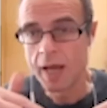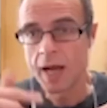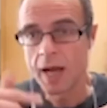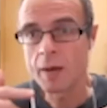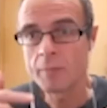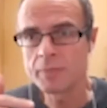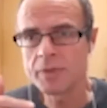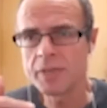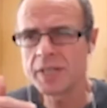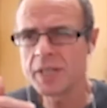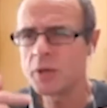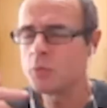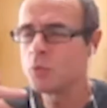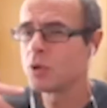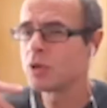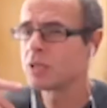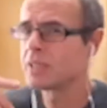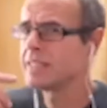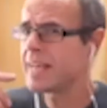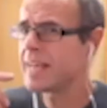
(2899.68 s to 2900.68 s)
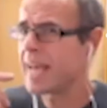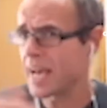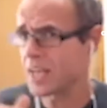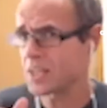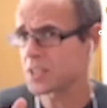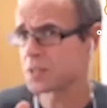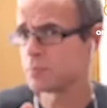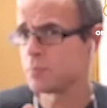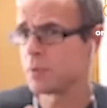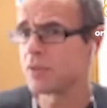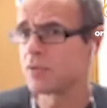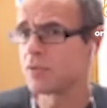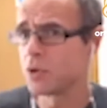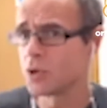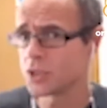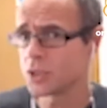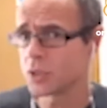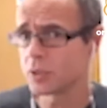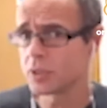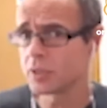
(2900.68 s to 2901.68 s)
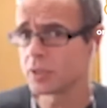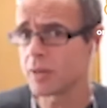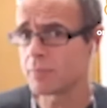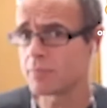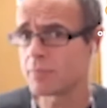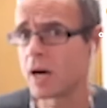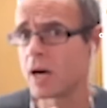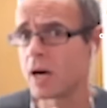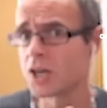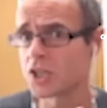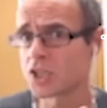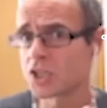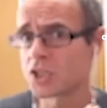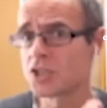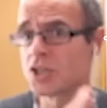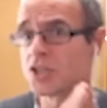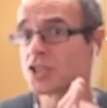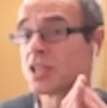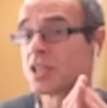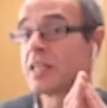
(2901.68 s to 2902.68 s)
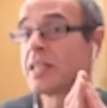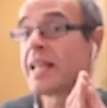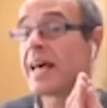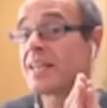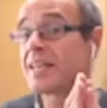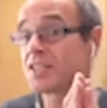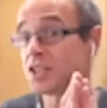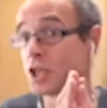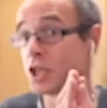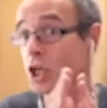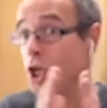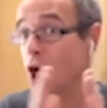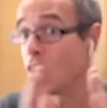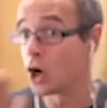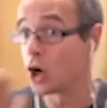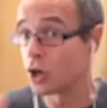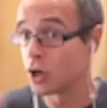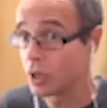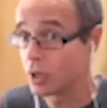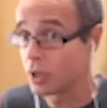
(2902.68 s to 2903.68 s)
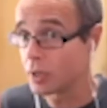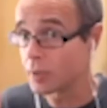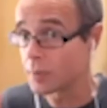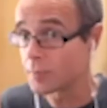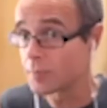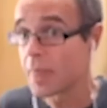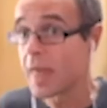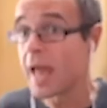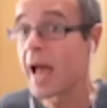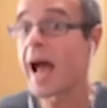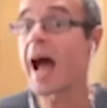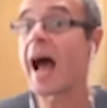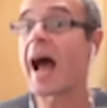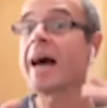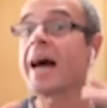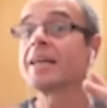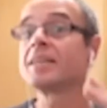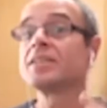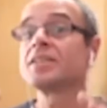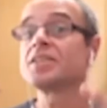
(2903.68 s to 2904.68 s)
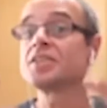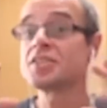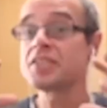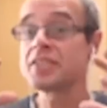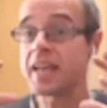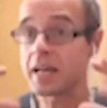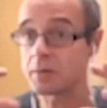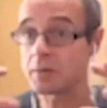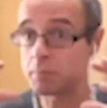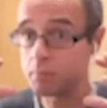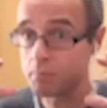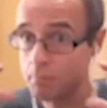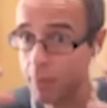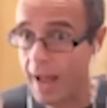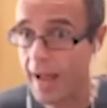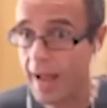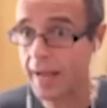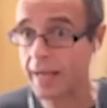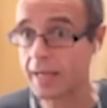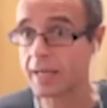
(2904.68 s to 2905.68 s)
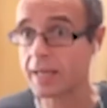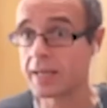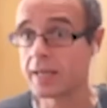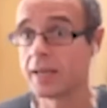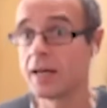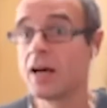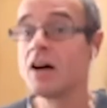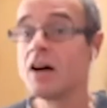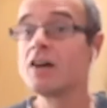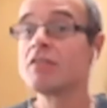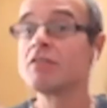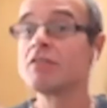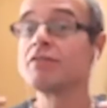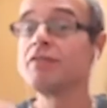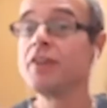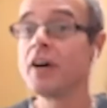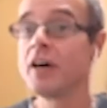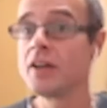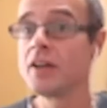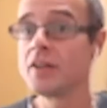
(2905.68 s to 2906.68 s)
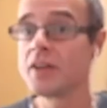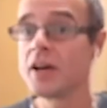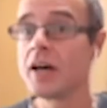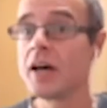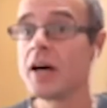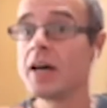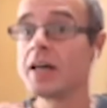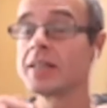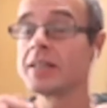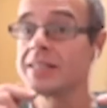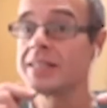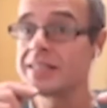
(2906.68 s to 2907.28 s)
I'm thinking, Well, yes, but you've also got an arch that's less long and is yep. set back further yep.